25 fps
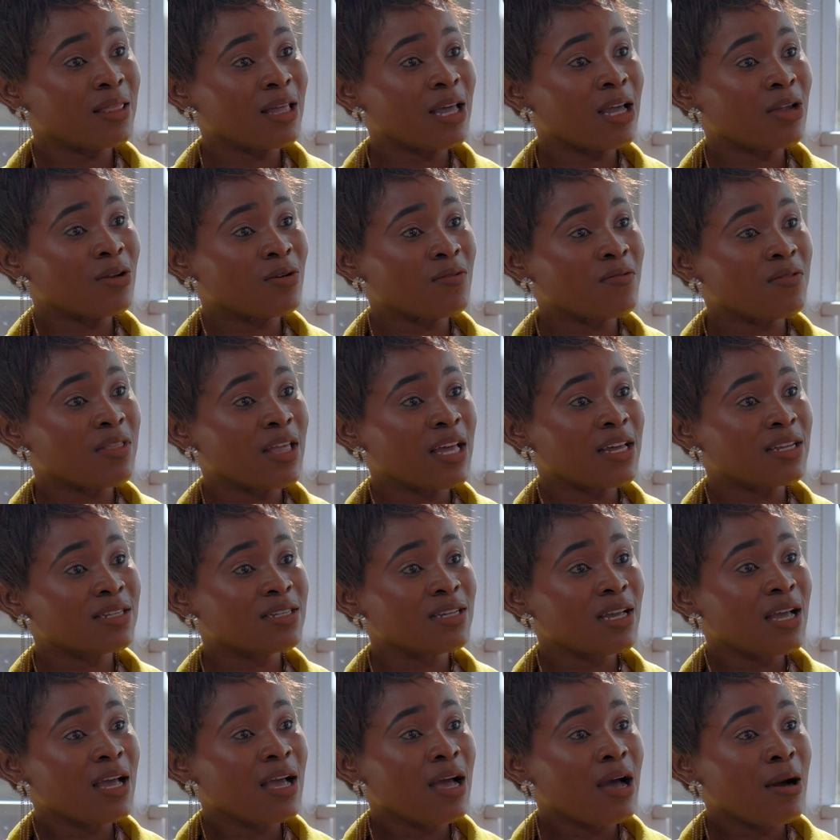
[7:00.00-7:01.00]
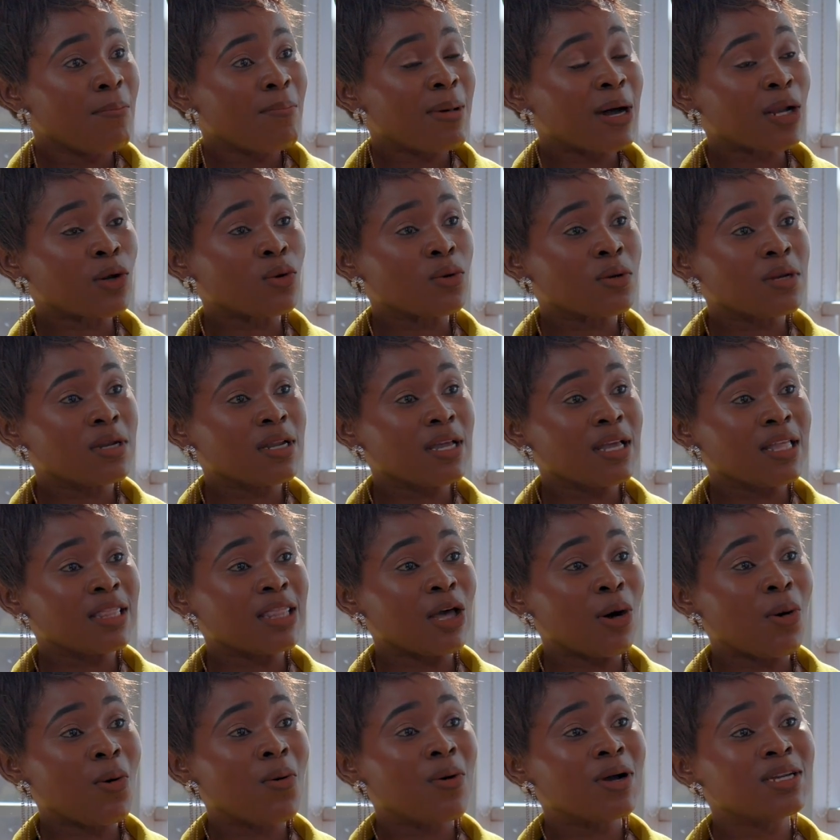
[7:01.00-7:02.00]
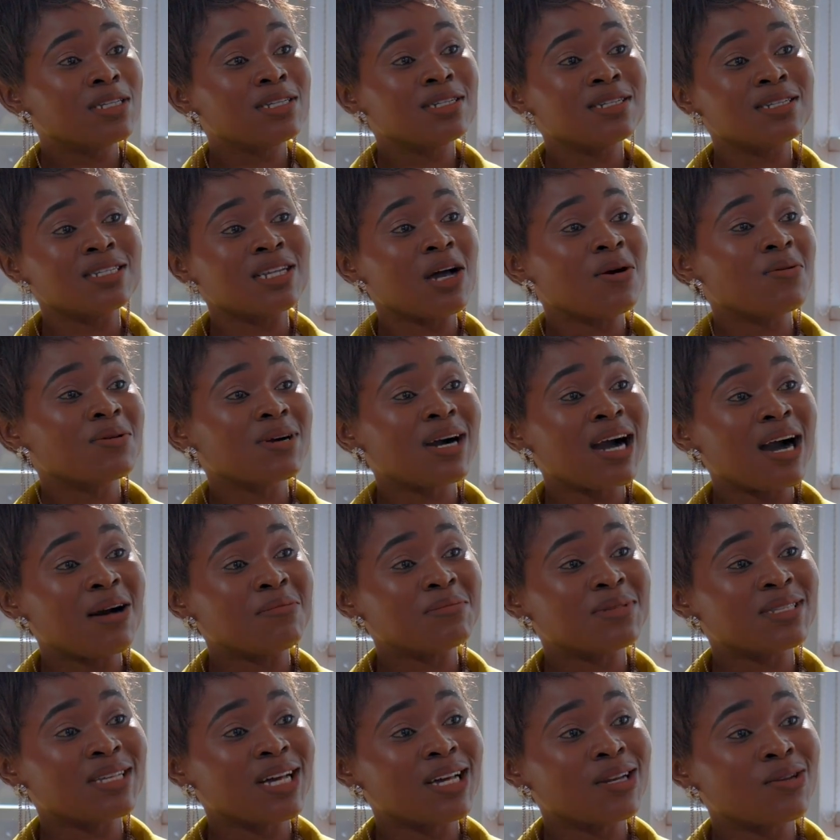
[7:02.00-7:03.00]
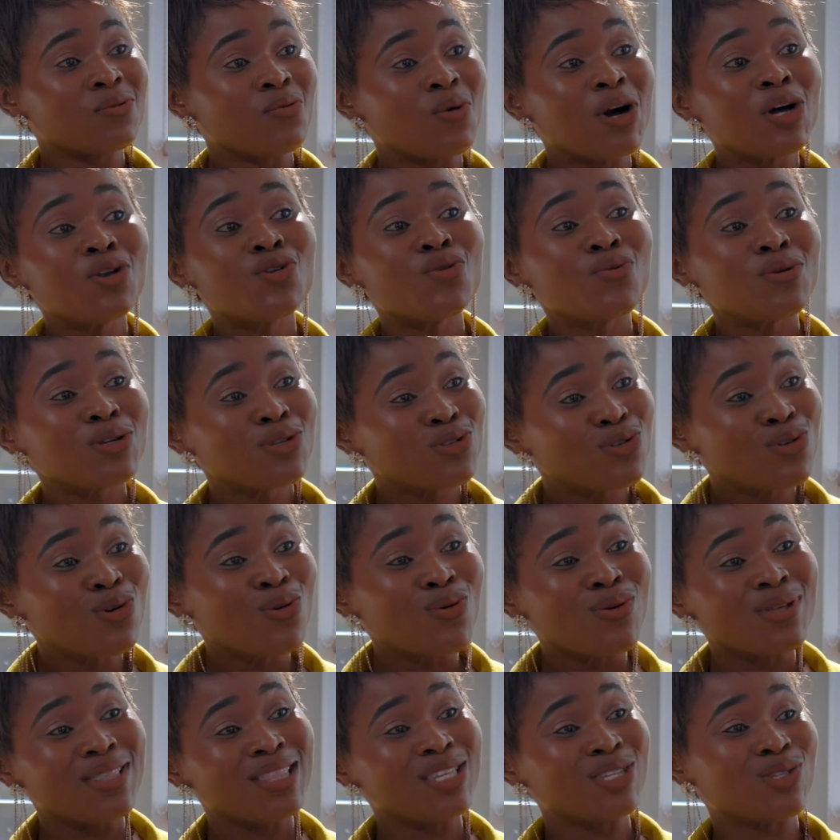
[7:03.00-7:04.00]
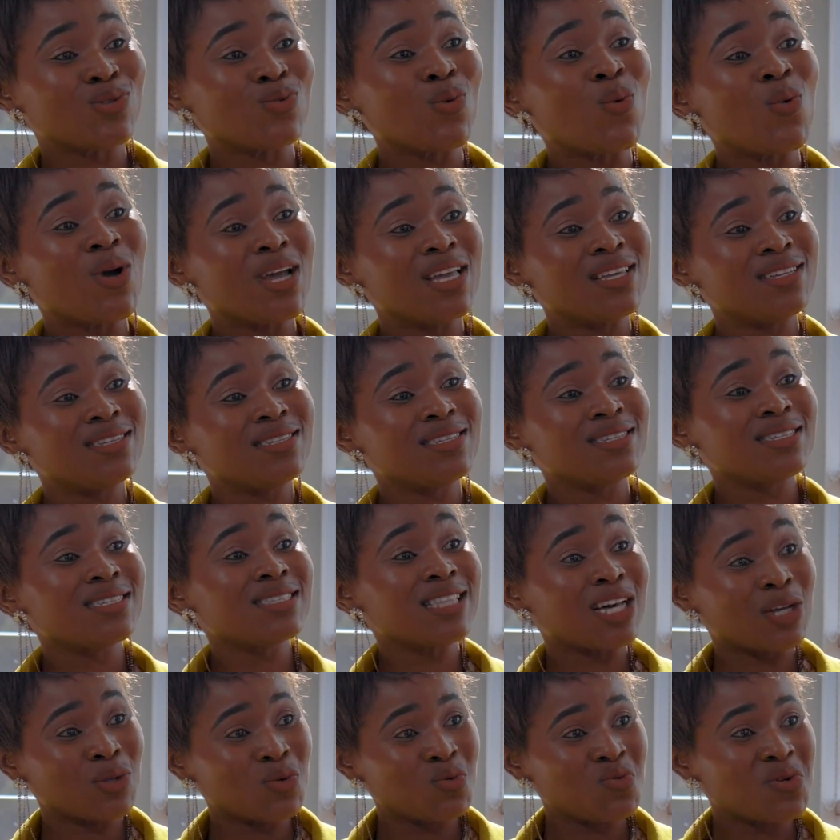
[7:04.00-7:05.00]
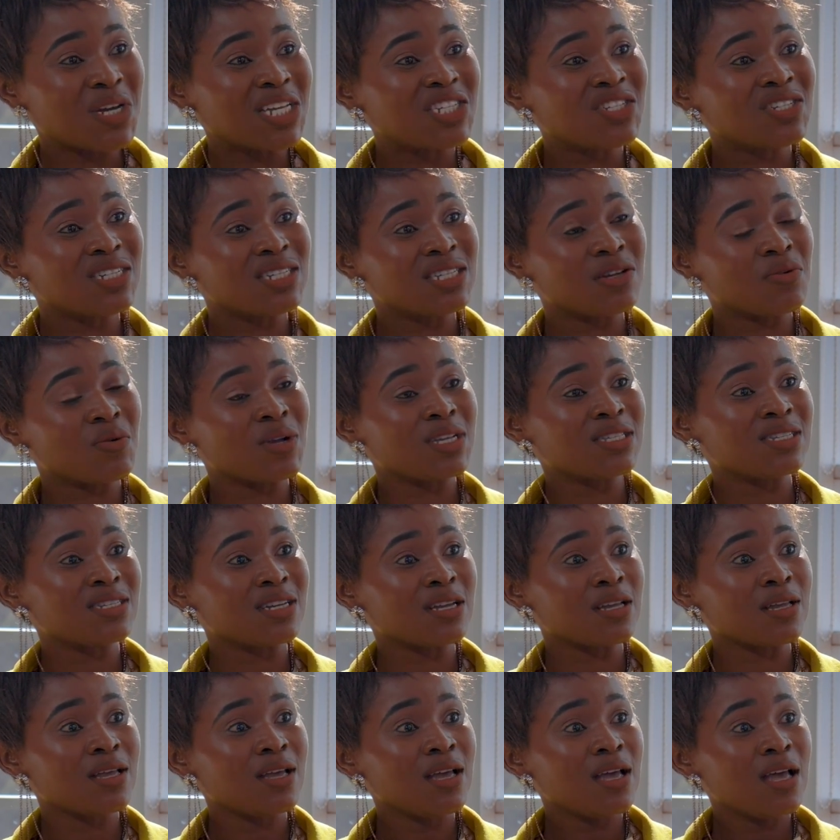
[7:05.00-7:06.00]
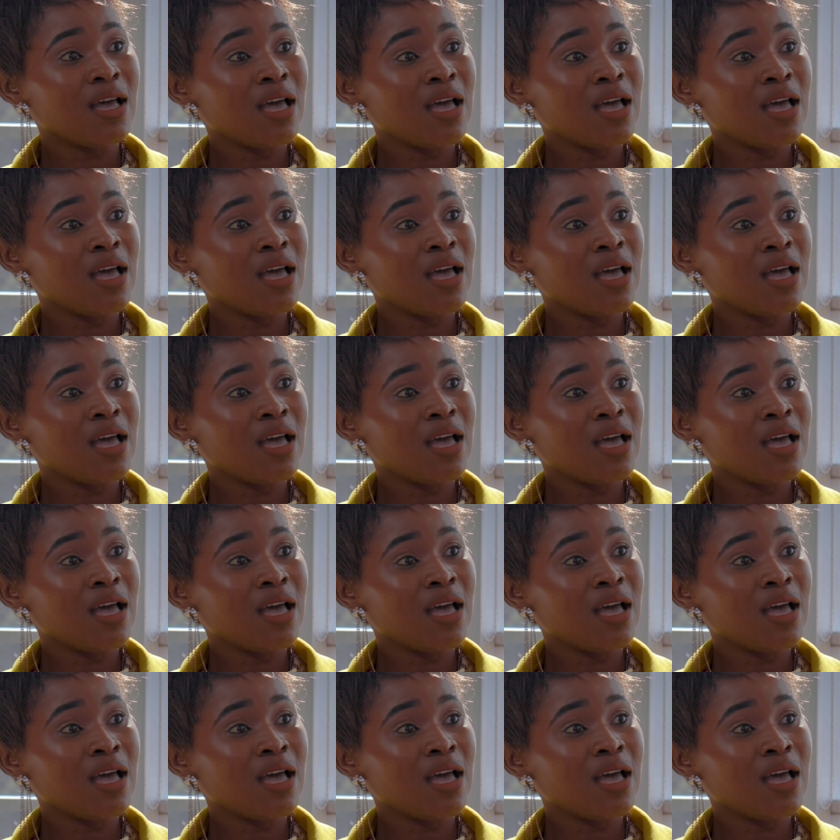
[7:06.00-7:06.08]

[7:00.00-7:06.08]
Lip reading: the end of that. But the question now comes that what do we do with this waste that we are generating?